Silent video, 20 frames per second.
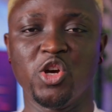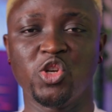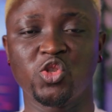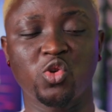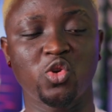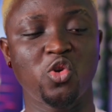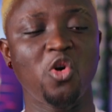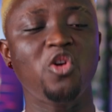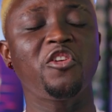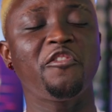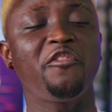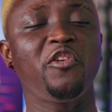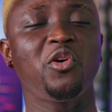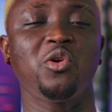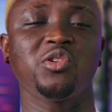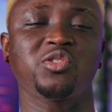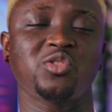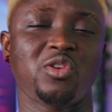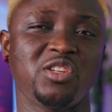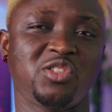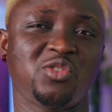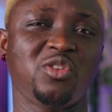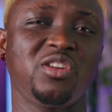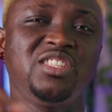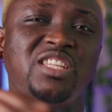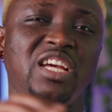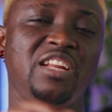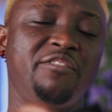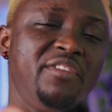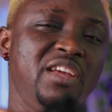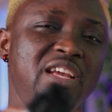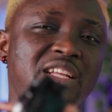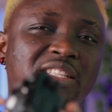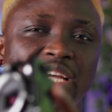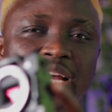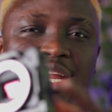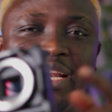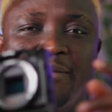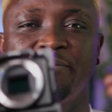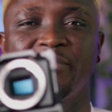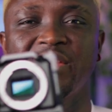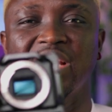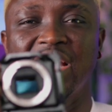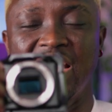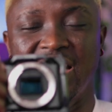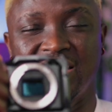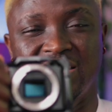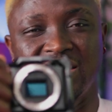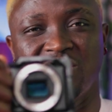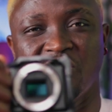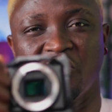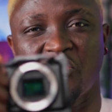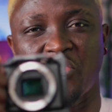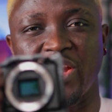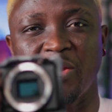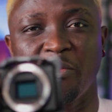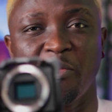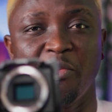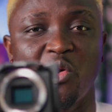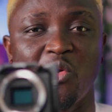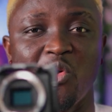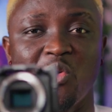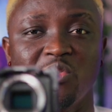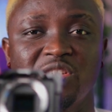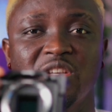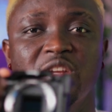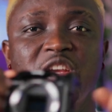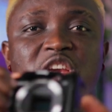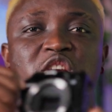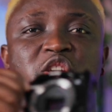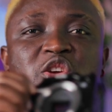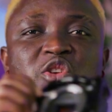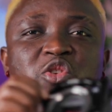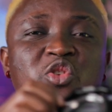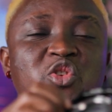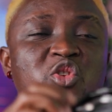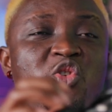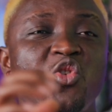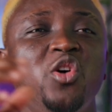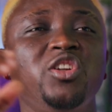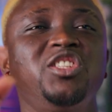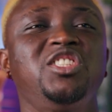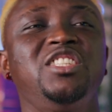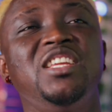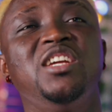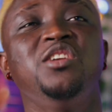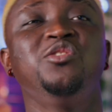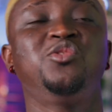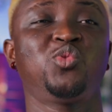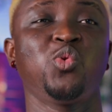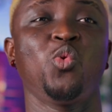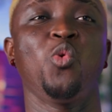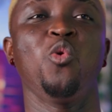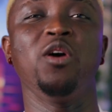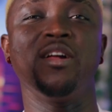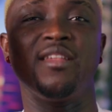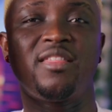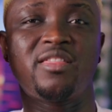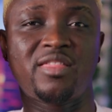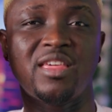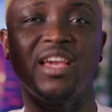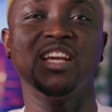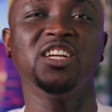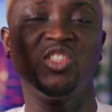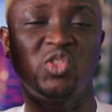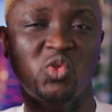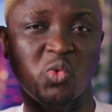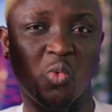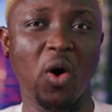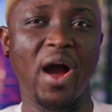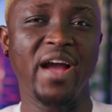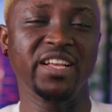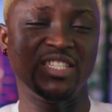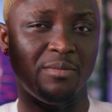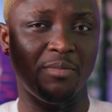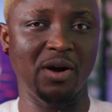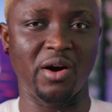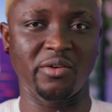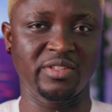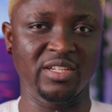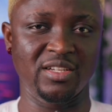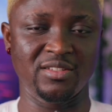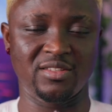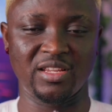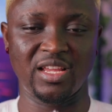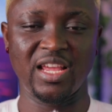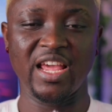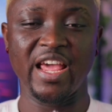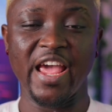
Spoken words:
So the autofocus on the Sony ZV-E10 is just incredible because you do not need to think twice about it.